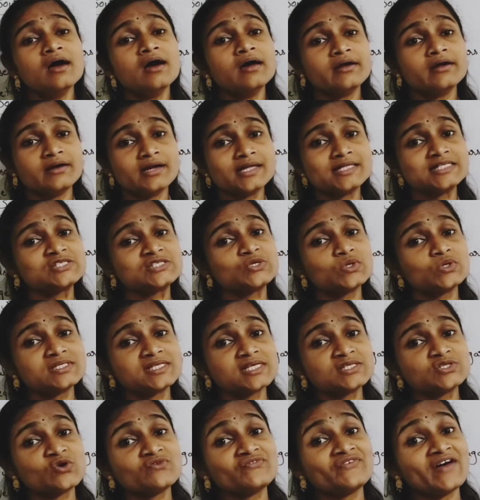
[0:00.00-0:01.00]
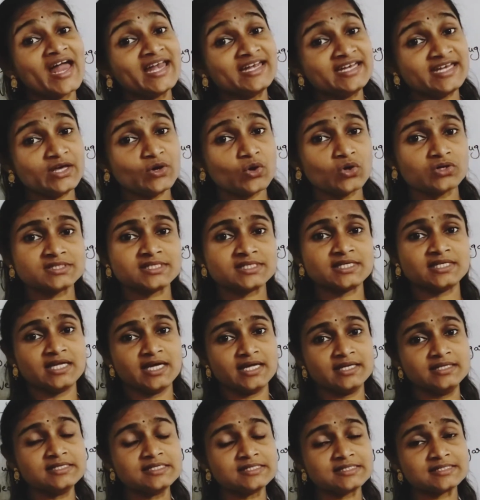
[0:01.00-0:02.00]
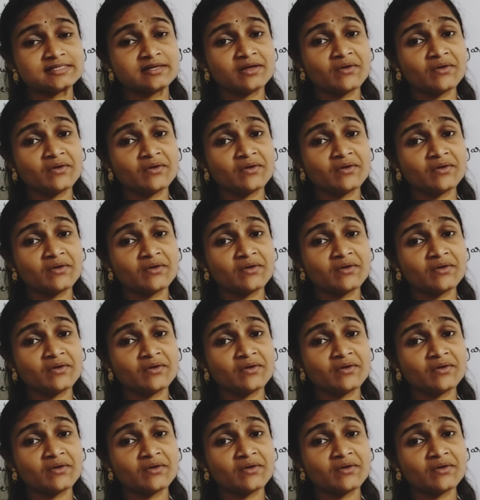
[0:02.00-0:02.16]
rich sources of antioxidants,